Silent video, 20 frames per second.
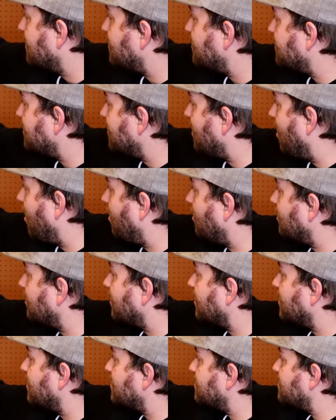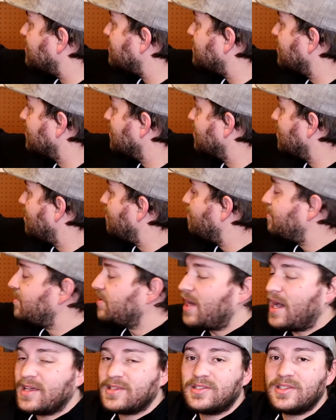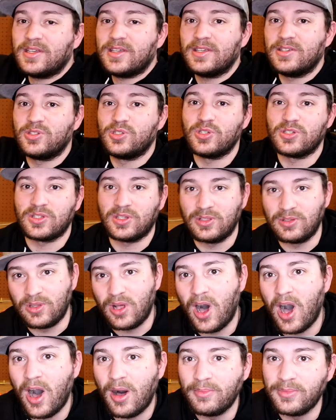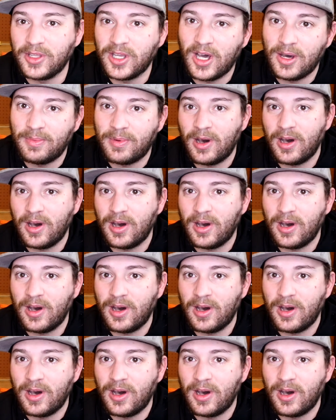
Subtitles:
see all of this plastic is just glommed up